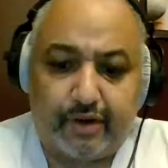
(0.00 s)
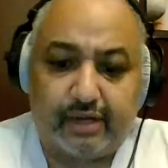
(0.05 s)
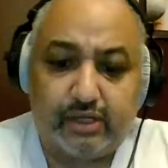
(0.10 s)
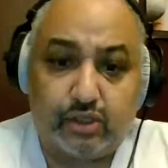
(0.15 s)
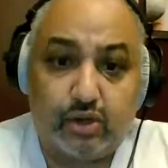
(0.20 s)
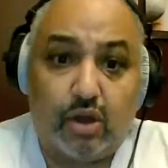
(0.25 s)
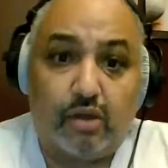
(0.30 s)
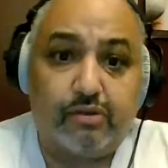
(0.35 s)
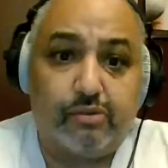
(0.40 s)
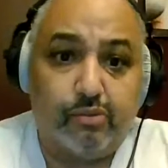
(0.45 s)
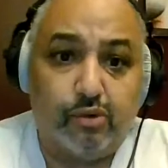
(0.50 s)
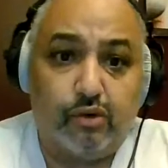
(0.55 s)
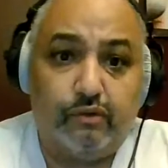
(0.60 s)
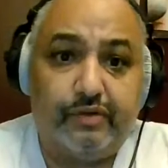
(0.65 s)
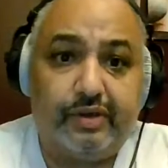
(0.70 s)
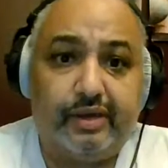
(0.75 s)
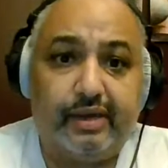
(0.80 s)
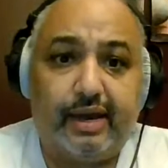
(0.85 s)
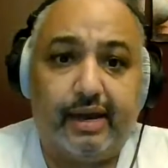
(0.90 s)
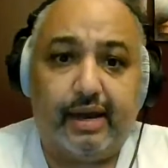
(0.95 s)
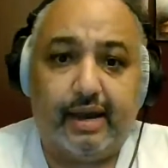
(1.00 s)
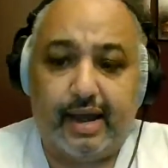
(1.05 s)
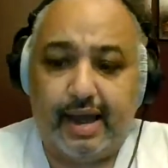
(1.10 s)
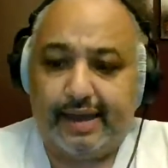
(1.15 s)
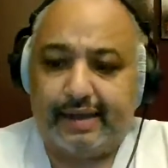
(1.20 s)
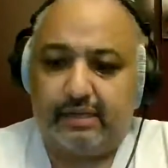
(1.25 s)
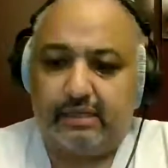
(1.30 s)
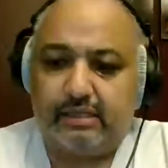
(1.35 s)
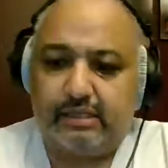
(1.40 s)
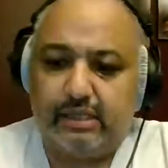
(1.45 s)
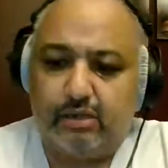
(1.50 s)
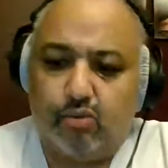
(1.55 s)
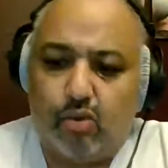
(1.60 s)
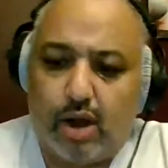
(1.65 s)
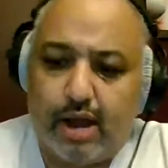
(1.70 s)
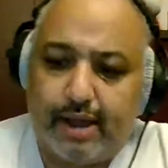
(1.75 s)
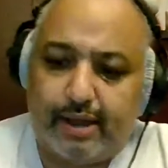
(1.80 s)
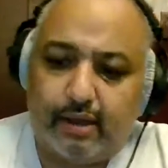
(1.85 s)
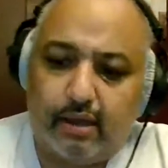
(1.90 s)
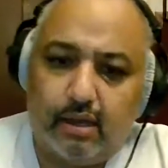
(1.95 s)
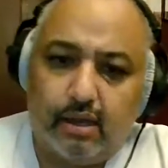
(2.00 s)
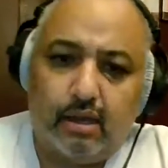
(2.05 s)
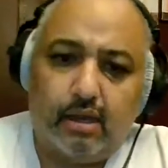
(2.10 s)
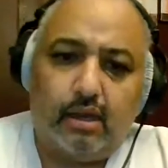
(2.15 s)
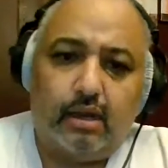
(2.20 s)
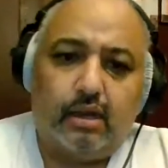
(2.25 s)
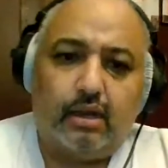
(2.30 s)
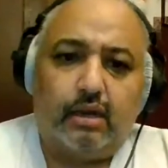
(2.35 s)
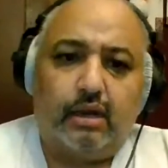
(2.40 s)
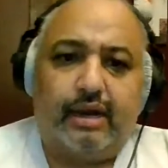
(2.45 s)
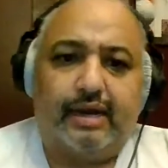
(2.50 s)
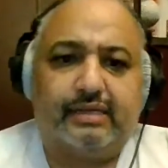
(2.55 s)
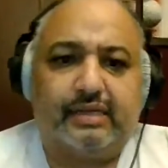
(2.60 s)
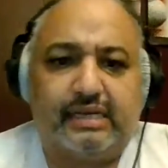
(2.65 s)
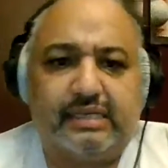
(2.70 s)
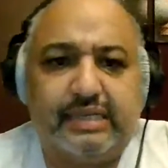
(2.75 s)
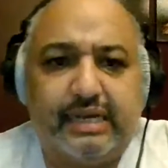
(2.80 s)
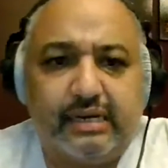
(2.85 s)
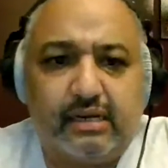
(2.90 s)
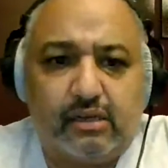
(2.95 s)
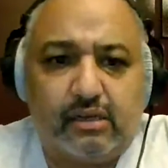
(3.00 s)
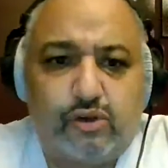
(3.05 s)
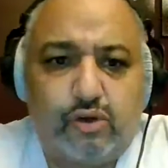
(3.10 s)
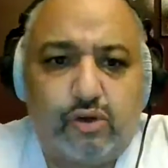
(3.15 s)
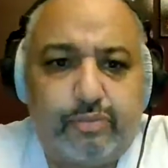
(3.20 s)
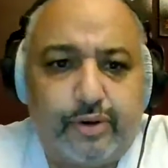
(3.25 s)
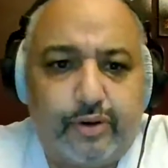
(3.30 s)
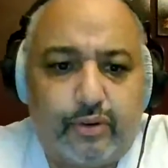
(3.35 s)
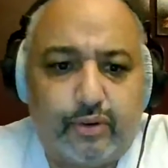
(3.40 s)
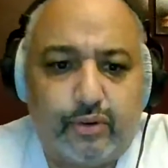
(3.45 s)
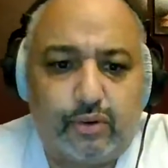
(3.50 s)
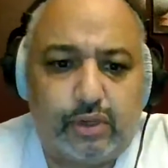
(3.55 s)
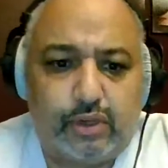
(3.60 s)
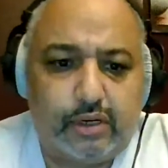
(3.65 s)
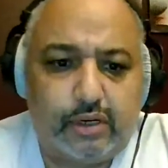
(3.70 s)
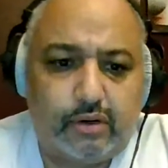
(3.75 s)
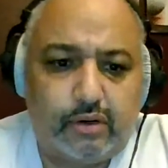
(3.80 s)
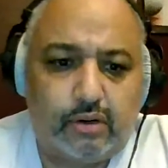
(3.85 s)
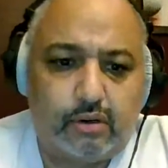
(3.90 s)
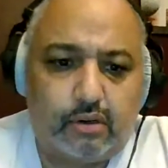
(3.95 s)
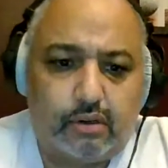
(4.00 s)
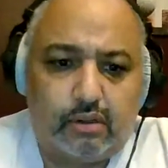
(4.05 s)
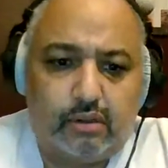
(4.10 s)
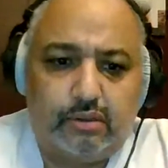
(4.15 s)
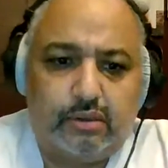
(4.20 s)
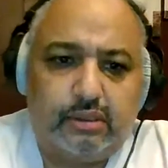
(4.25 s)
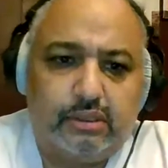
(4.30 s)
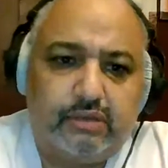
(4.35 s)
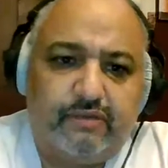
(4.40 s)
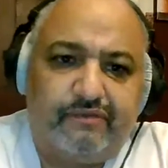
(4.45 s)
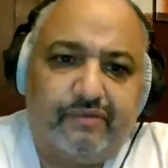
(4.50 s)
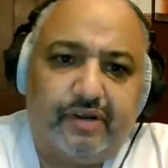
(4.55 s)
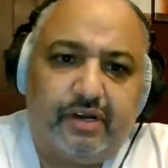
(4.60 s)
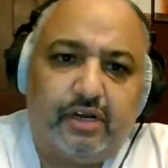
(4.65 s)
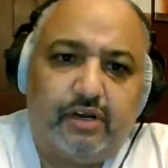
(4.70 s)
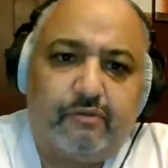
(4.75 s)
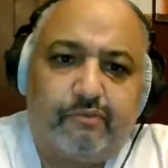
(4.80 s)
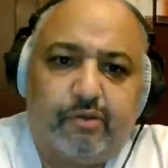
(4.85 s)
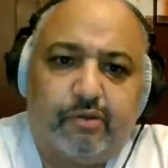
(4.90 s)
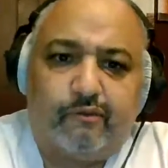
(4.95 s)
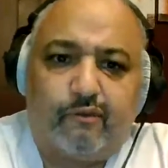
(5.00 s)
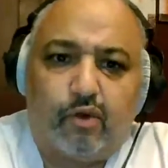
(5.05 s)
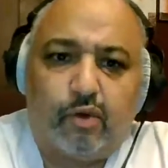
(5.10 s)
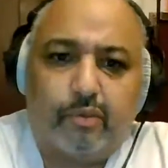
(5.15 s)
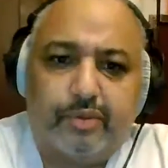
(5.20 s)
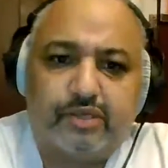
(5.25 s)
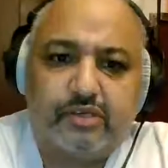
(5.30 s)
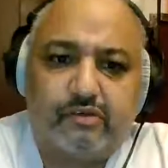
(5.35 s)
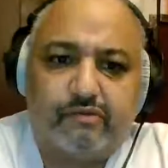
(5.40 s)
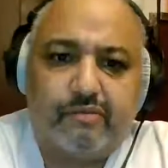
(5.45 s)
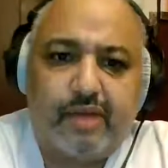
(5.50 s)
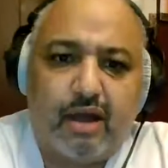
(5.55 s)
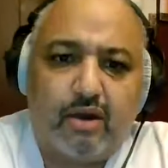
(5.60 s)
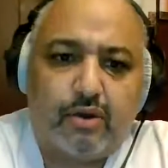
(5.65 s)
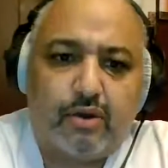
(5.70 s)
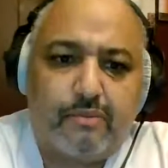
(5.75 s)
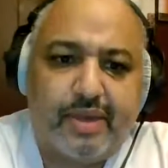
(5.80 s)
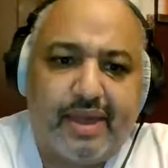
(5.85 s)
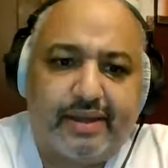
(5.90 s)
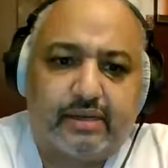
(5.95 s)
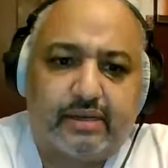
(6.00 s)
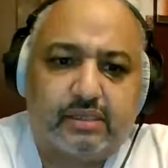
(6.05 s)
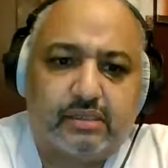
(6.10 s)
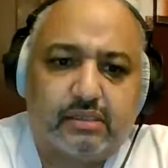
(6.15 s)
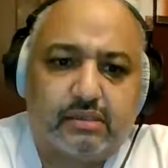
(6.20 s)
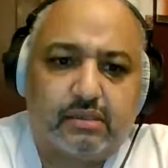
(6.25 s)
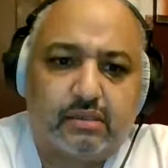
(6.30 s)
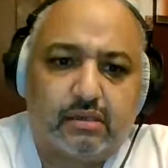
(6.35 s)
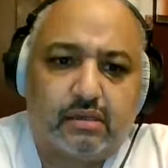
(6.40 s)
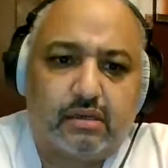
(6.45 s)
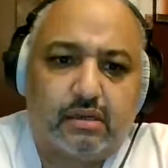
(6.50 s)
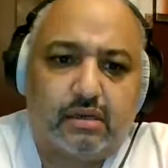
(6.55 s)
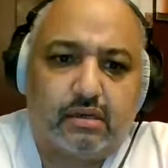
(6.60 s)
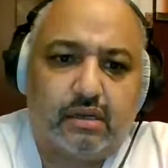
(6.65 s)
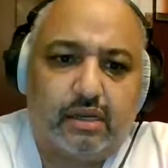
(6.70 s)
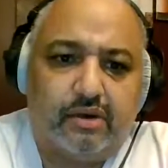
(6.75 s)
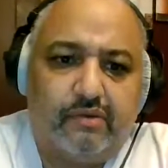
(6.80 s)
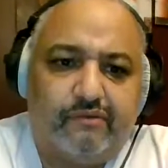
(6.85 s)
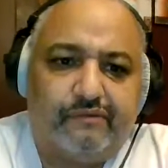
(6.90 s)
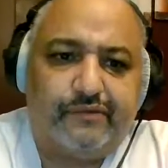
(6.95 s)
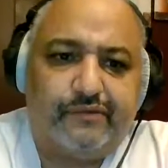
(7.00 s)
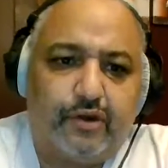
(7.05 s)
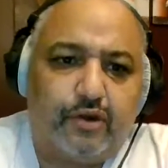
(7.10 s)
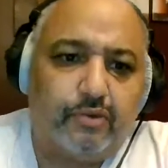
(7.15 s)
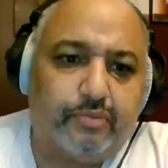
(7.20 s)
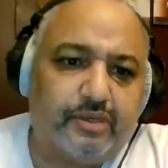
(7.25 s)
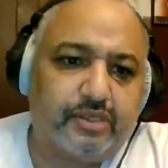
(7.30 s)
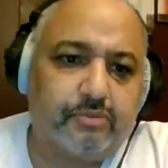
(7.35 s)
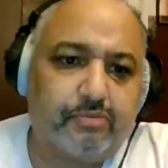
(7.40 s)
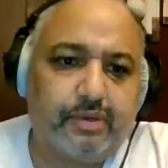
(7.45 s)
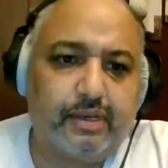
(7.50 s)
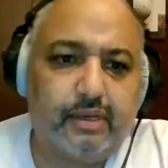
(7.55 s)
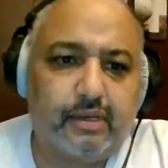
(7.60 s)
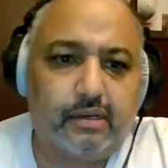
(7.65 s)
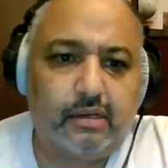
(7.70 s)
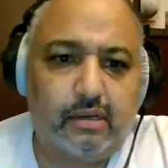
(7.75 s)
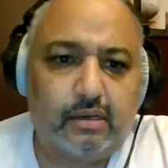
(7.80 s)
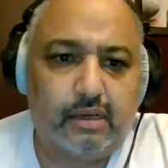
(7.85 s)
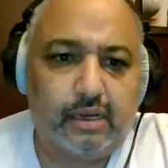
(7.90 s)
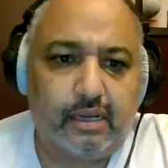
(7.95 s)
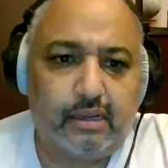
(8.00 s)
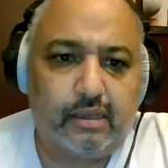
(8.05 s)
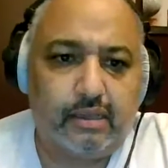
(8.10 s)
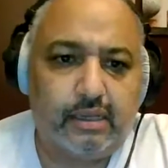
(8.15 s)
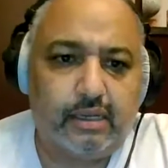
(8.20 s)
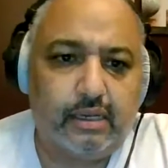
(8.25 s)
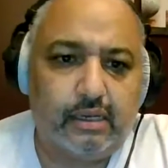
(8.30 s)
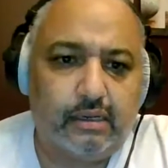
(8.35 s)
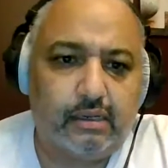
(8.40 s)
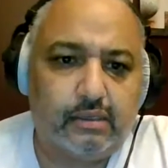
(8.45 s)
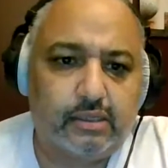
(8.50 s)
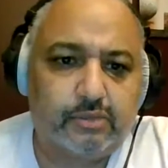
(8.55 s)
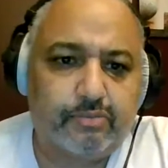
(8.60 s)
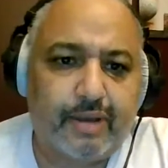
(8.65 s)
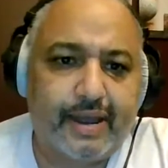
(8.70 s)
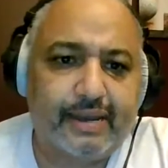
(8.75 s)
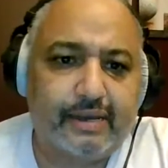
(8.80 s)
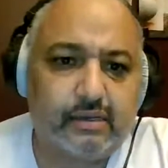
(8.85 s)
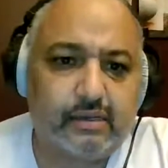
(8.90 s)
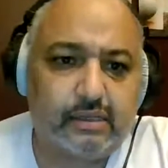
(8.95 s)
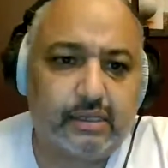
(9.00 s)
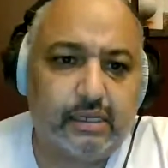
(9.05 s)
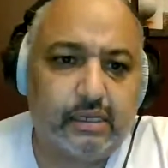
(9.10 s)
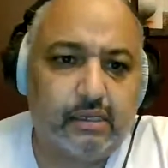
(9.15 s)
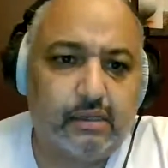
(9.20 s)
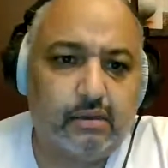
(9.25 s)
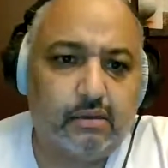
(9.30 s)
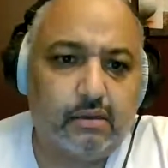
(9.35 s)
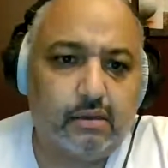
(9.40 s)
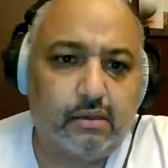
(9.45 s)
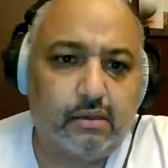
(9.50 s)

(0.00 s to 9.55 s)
I saw the movie, I can see why. As I stated a little bit earlier, the definitive performance of Malcolm X in film has been in the Spike Lee